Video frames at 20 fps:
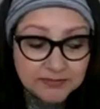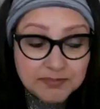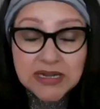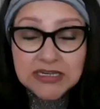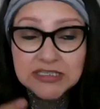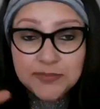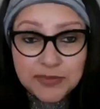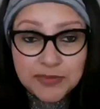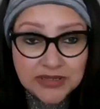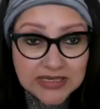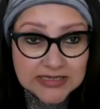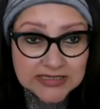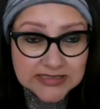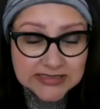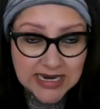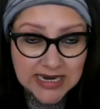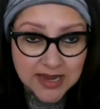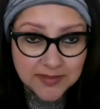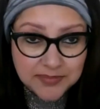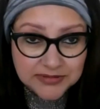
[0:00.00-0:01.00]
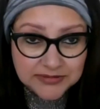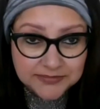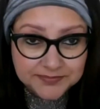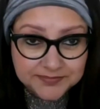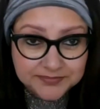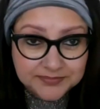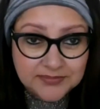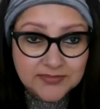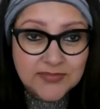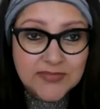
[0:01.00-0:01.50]
multiple things to happen.
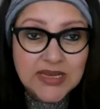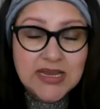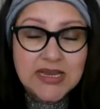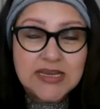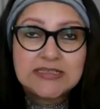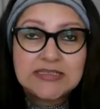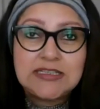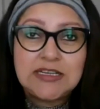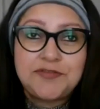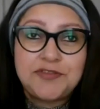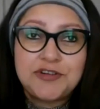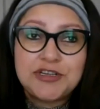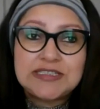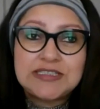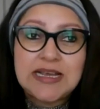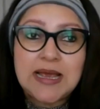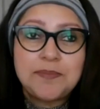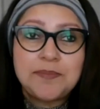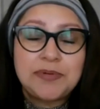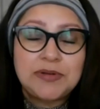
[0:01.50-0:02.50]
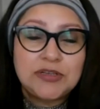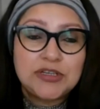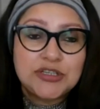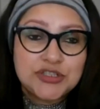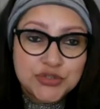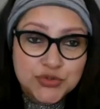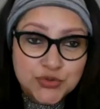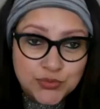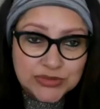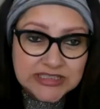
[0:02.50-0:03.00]
Say, for example, a
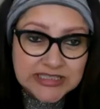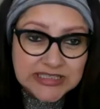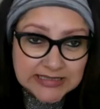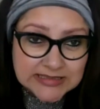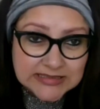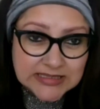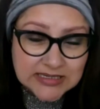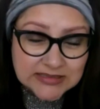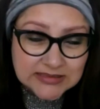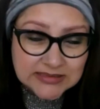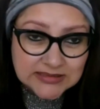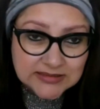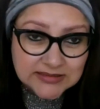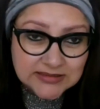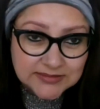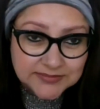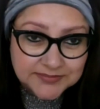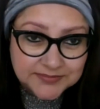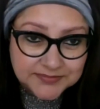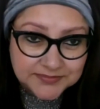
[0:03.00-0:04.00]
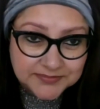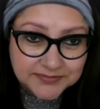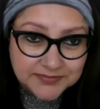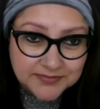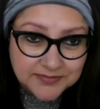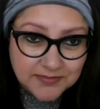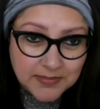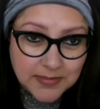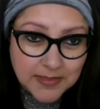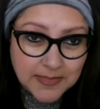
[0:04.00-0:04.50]
school takes us,
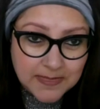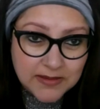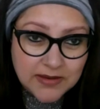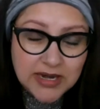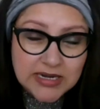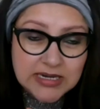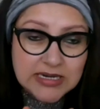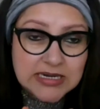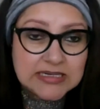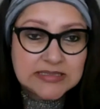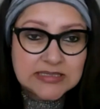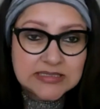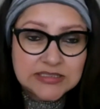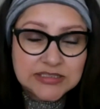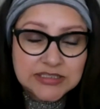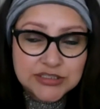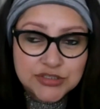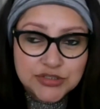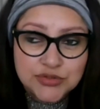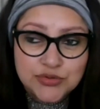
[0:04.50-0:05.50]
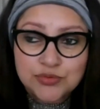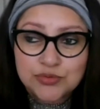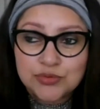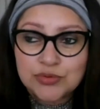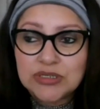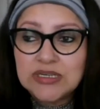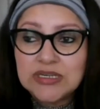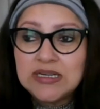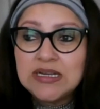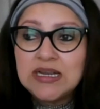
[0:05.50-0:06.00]
right? An existing
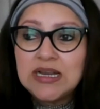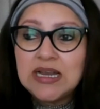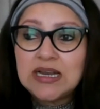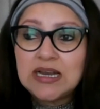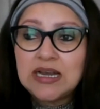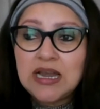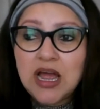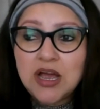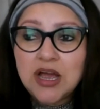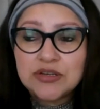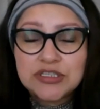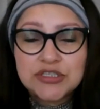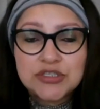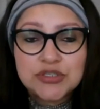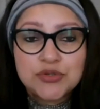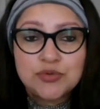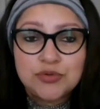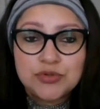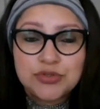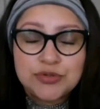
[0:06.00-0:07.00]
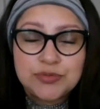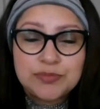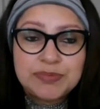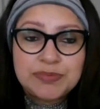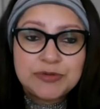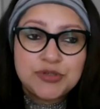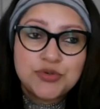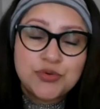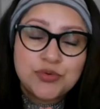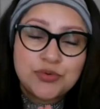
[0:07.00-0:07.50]
school. It allows the school to
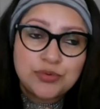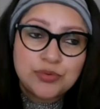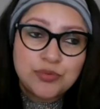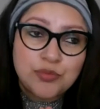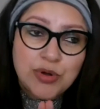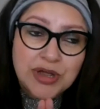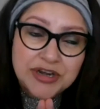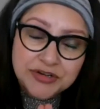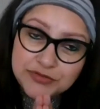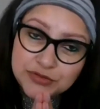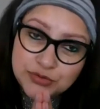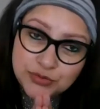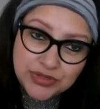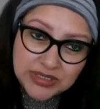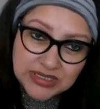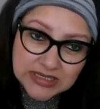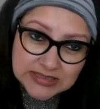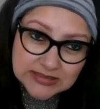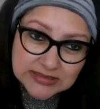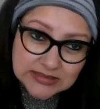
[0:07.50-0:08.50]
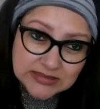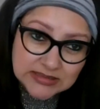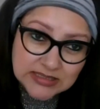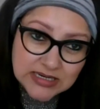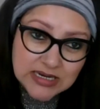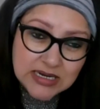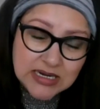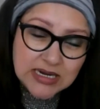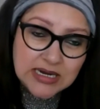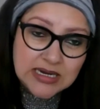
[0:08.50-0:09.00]
do one of two things.
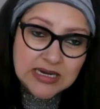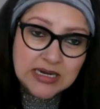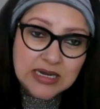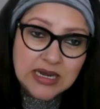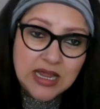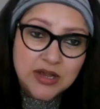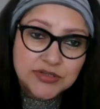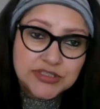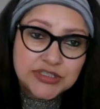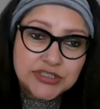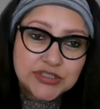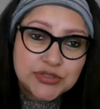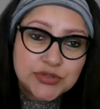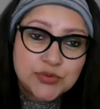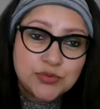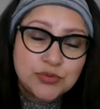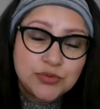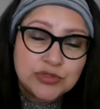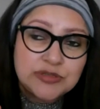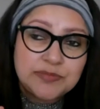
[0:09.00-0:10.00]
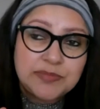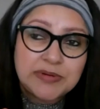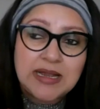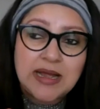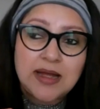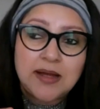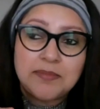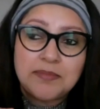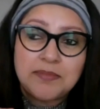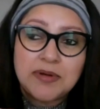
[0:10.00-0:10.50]
It allows the school to
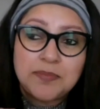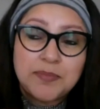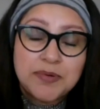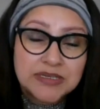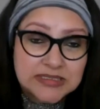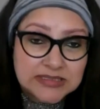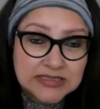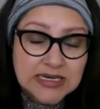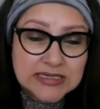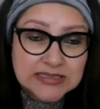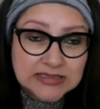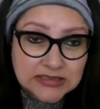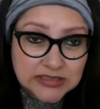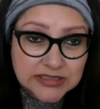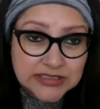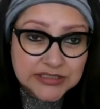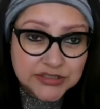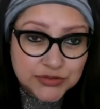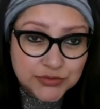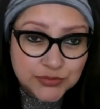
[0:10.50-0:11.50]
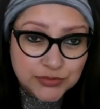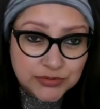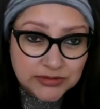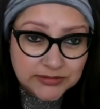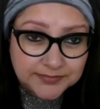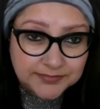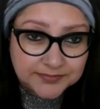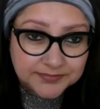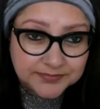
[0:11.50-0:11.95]
become a personalized learning school,